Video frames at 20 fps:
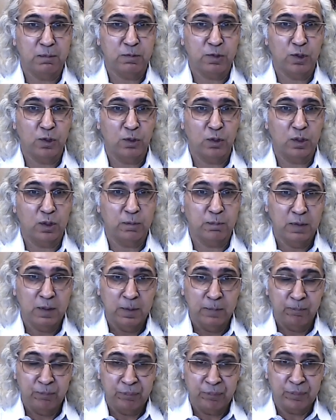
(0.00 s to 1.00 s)
Europe
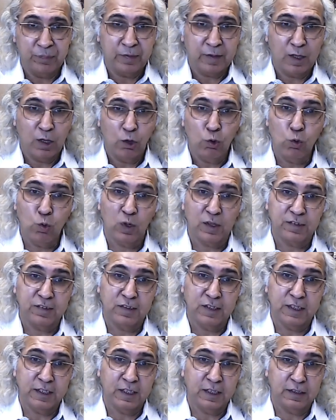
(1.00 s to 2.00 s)
who are
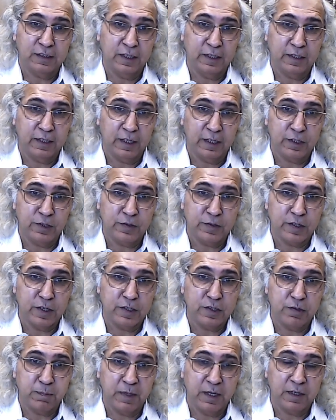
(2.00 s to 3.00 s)
sitting there in
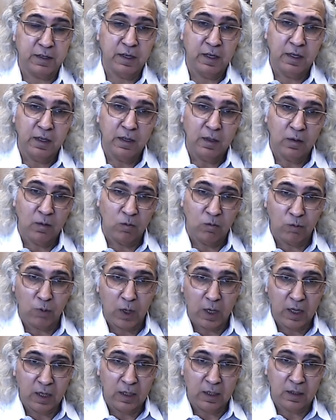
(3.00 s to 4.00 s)
judgment
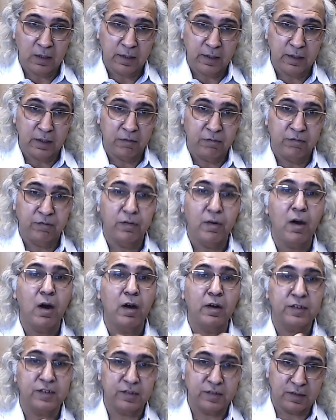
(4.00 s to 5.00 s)
while in a
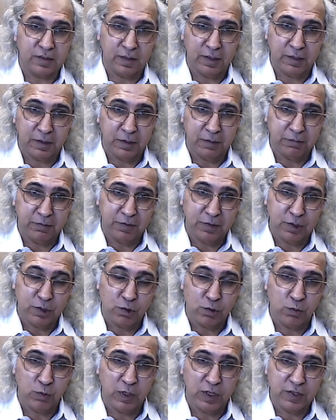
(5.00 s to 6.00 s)
farce kind of
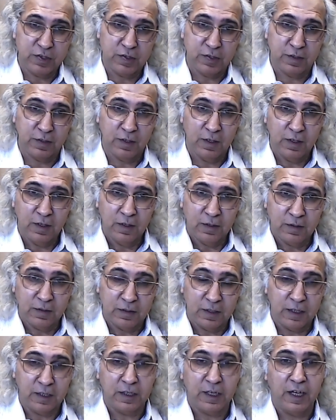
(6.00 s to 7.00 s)
situation,
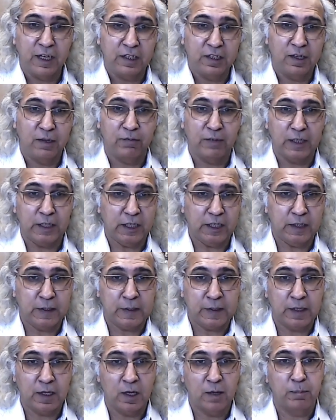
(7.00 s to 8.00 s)
the native
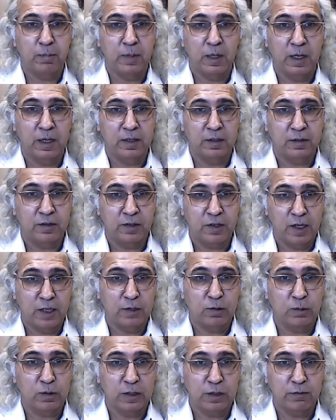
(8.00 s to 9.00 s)
elite come and try
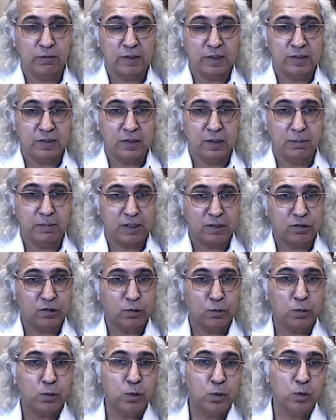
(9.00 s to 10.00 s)
to convince them as
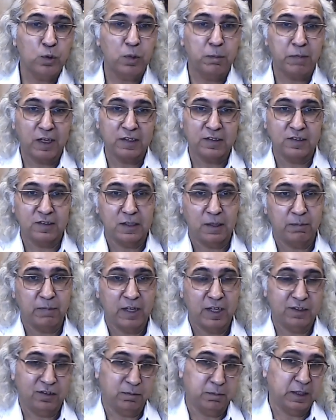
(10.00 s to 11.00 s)
to who amongst them
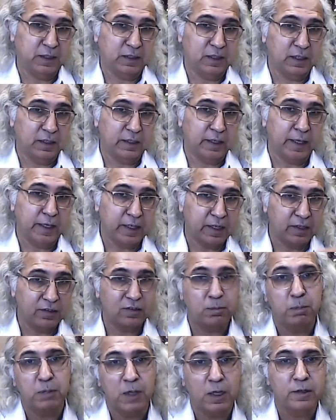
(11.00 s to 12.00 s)
has been the
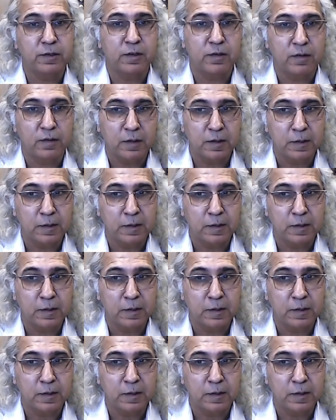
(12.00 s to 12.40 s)
greatest plunderer.